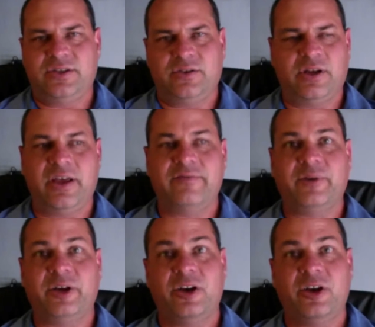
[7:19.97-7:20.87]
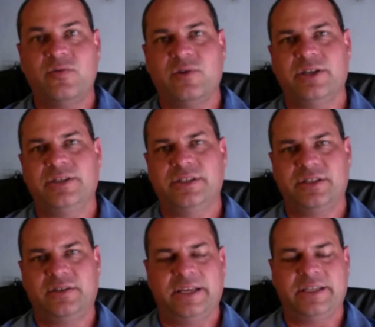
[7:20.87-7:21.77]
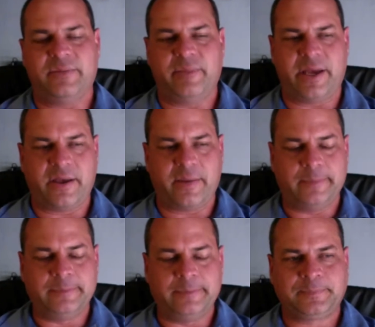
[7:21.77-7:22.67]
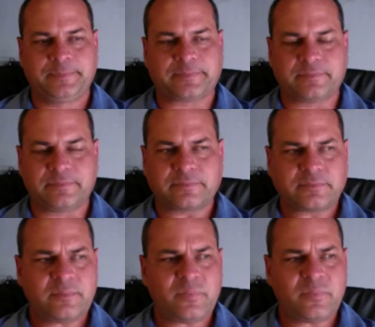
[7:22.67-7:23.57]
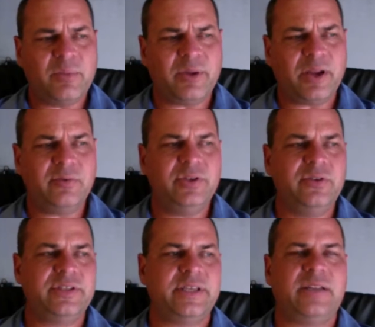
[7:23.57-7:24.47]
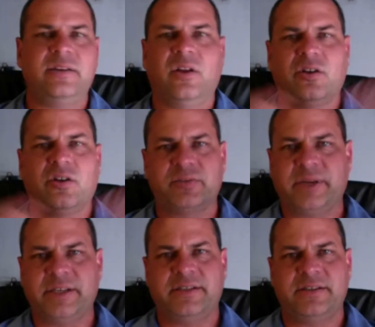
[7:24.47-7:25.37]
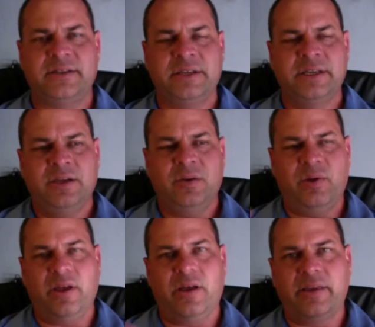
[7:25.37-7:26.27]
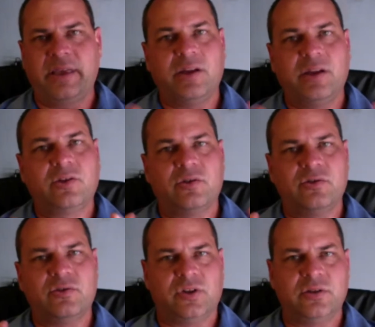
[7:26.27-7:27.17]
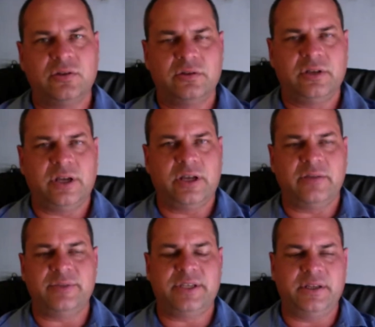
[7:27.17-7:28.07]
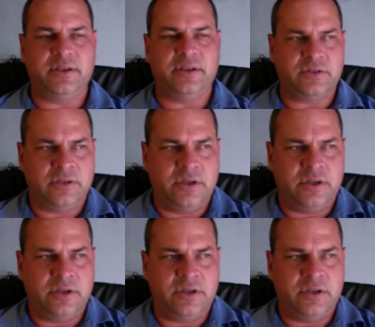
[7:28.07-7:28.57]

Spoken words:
So I have my own one just as a backup. But I would use that in large spaces where I cannot control the mosquitoes.